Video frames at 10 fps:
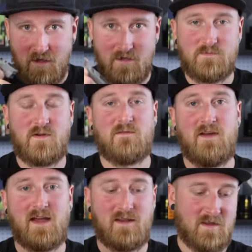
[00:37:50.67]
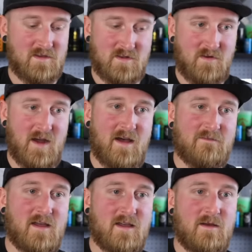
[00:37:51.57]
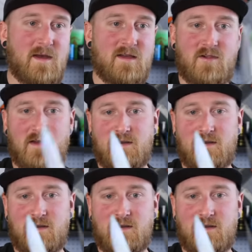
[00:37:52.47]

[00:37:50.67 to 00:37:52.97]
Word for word: he's perfecting his craft like I mentioned.